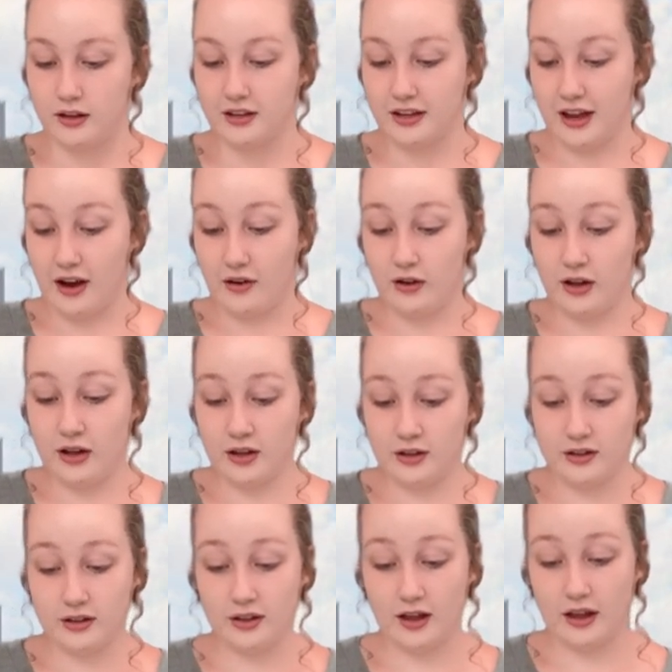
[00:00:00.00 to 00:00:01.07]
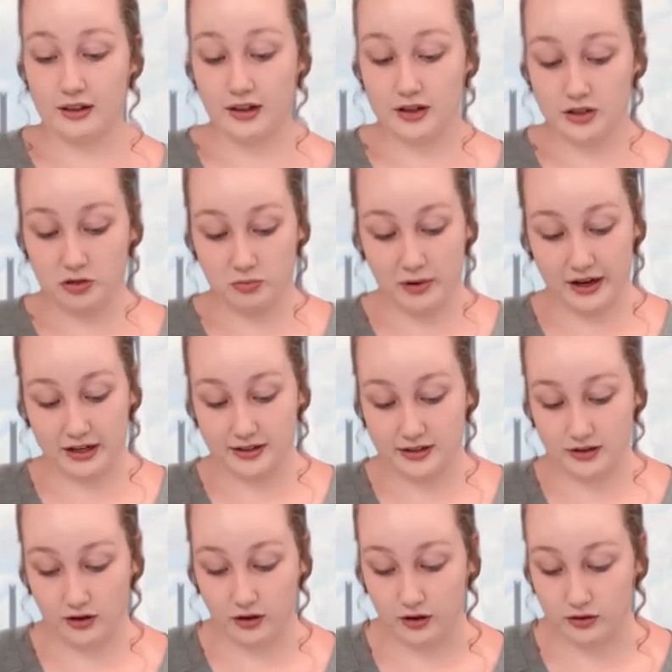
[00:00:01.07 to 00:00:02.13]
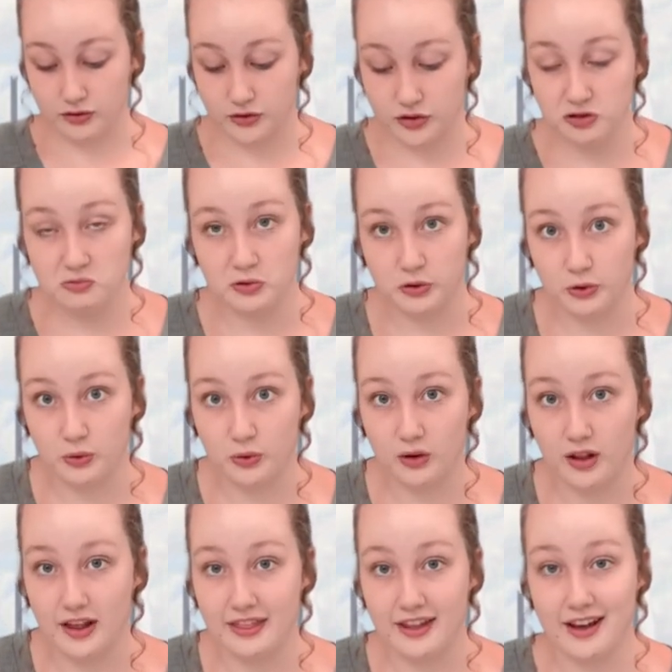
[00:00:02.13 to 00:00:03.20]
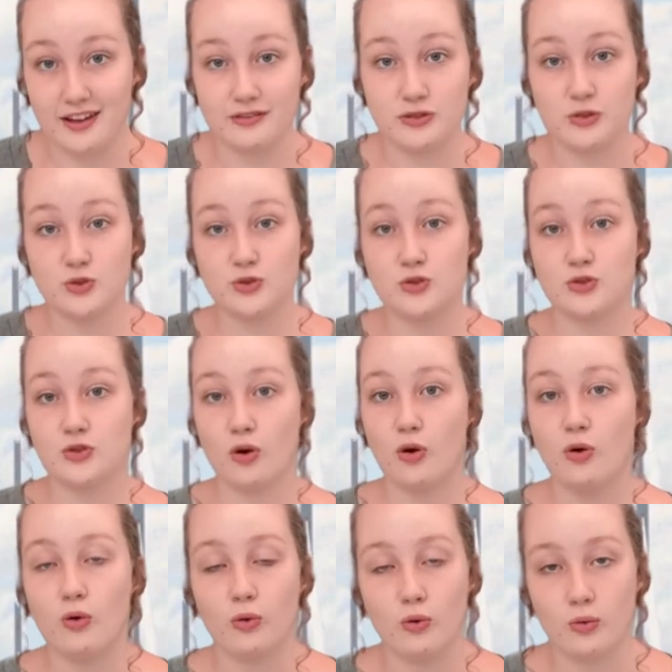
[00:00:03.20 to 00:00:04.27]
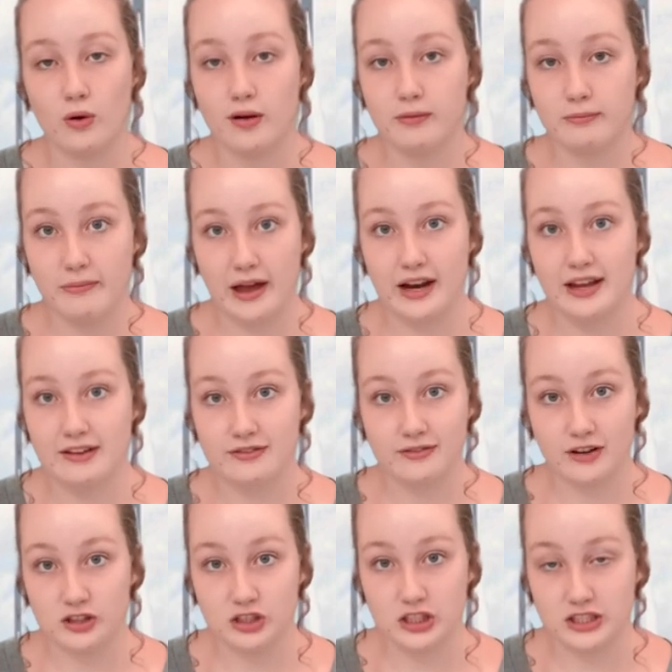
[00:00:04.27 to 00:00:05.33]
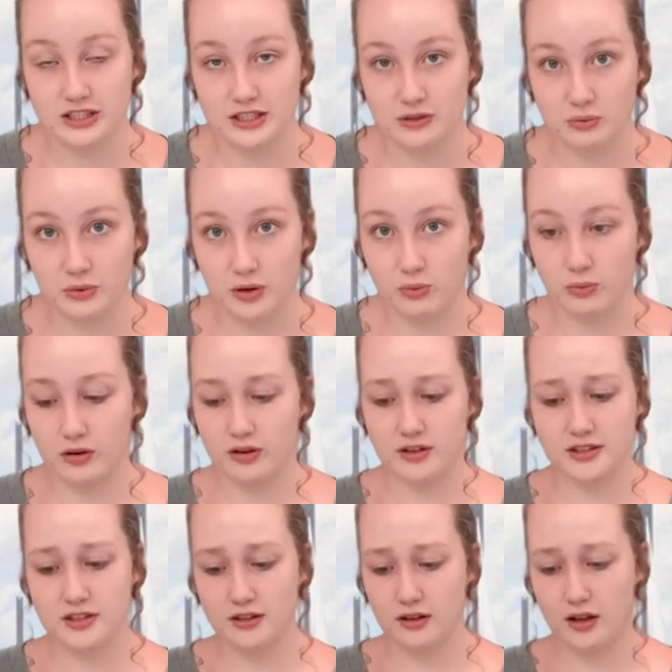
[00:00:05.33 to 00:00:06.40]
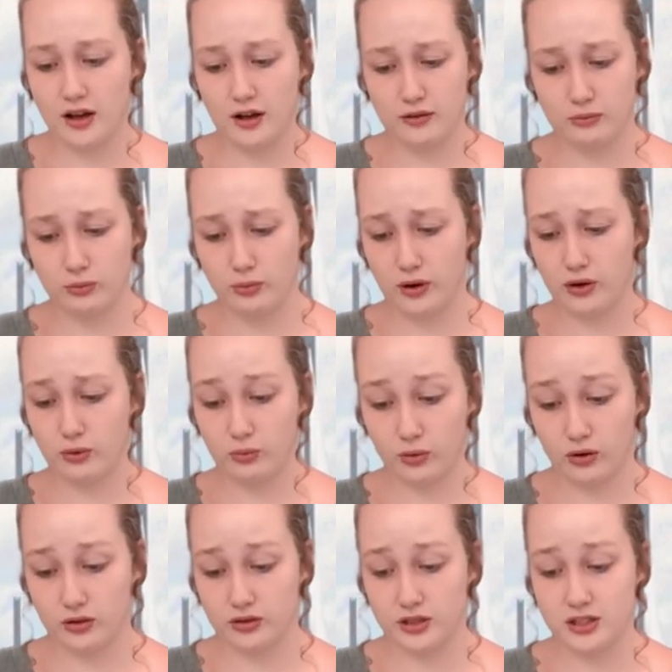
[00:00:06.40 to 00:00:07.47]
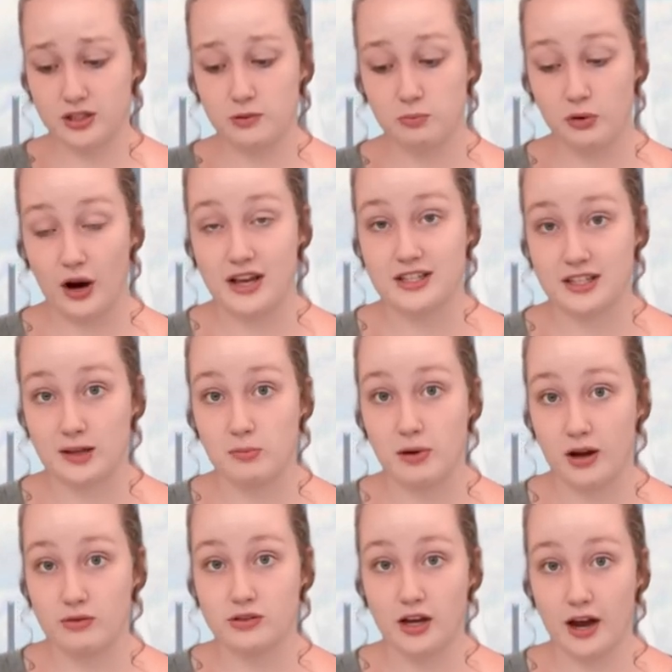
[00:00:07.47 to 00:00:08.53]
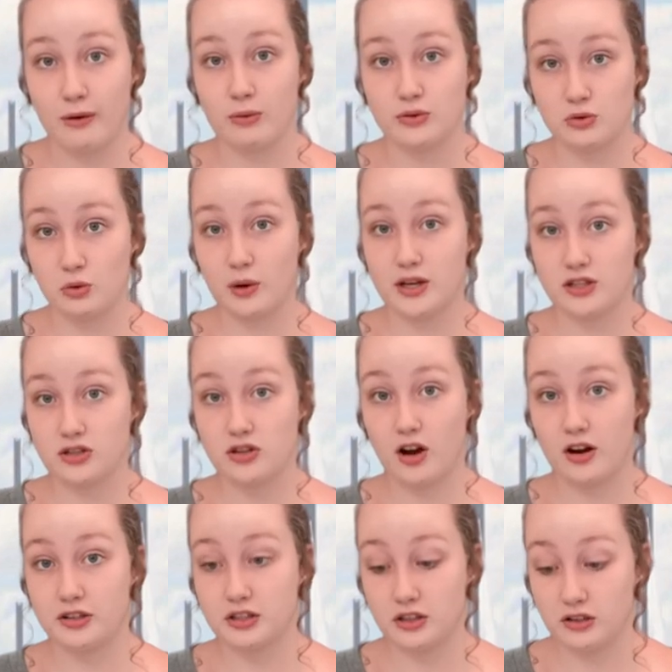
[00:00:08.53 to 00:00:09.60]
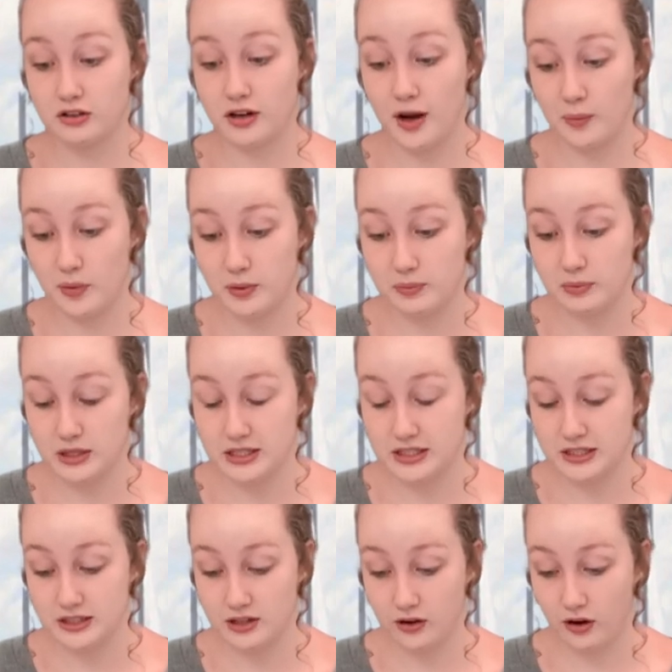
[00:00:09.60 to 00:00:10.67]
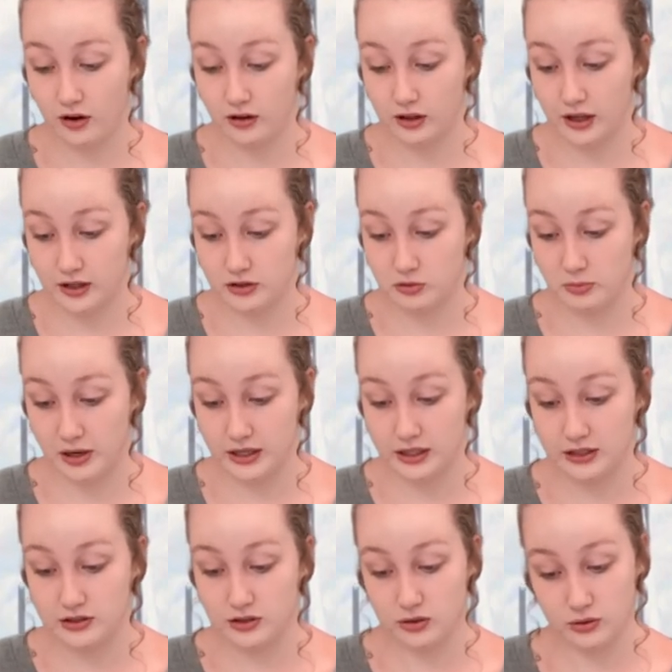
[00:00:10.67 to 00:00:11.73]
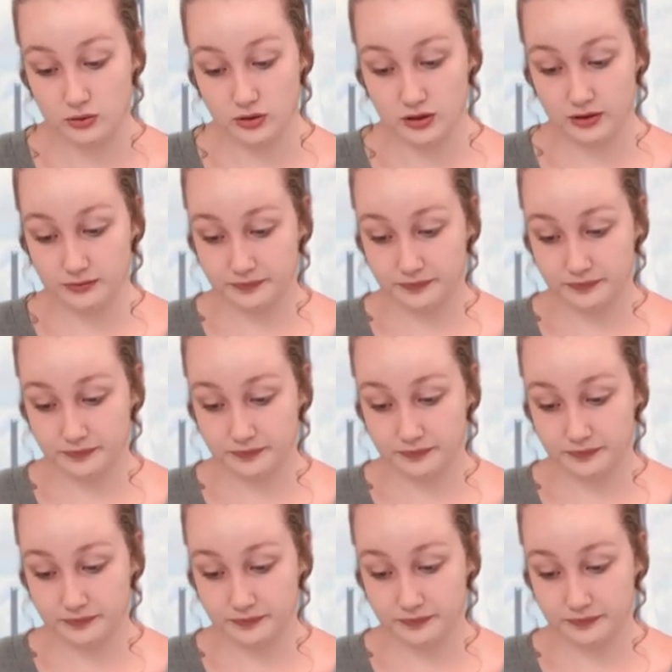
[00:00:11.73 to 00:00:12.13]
Now, Electromagnets are super cool, and they have so many functions in the real world, a surprising amount. I was quite shocked to learn how many places there are electromagnets used.